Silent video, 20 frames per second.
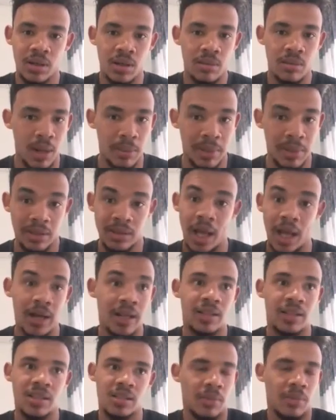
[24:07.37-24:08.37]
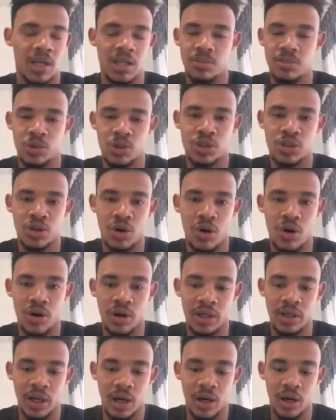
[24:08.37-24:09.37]
My mm. mentality mm. is much more
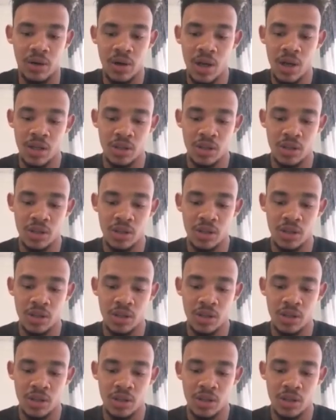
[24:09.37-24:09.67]
stronger now.